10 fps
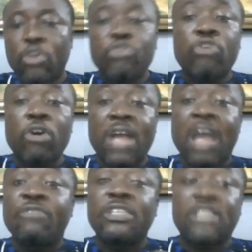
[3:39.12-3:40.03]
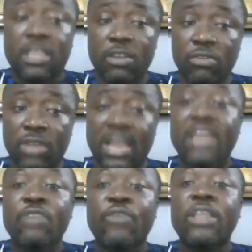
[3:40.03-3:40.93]
don't have the skill and
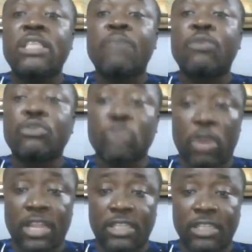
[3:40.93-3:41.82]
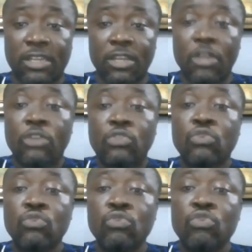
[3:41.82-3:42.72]
the veritable knowledge
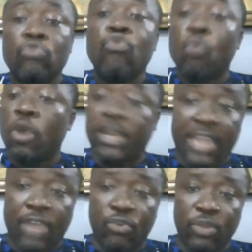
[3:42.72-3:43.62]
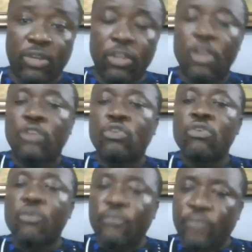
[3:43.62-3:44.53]
to do what they are doing. So
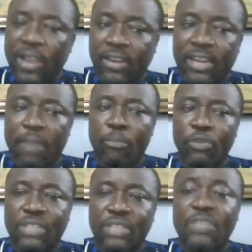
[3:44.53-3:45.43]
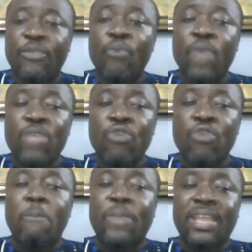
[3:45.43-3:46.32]
you find out that most times, even when you're
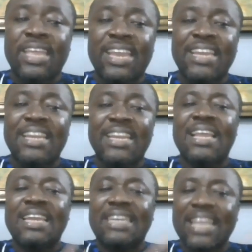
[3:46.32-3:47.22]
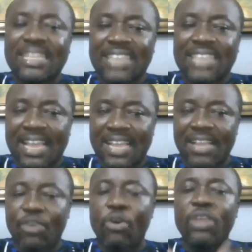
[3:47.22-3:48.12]
bringing data
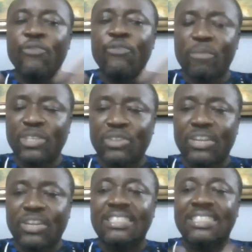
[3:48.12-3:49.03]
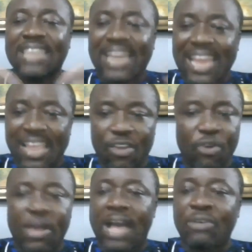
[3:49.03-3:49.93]
or information that is clear
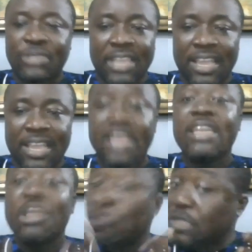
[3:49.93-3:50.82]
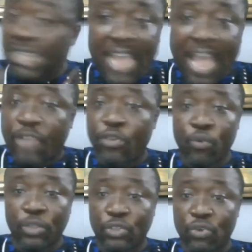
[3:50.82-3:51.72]
or out there, they will still argue
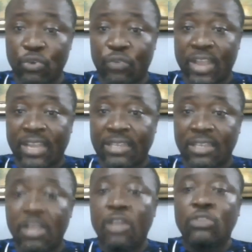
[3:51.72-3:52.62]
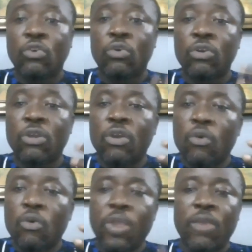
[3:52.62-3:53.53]
with you over it. So
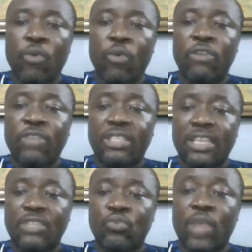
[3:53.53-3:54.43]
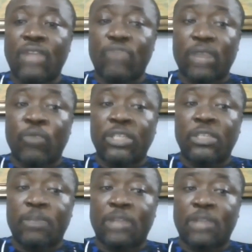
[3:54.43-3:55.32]
we one of the things we are trying, which
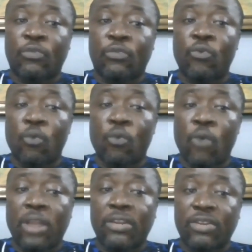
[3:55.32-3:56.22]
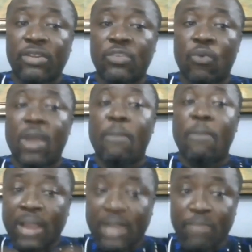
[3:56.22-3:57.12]
is part of what the reason why
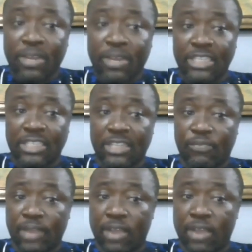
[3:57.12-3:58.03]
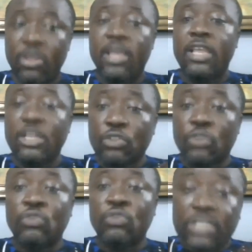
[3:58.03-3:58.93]
Paradigm Initiative now is
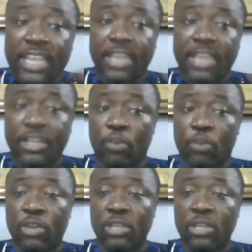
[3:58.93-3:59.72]
also taking it upon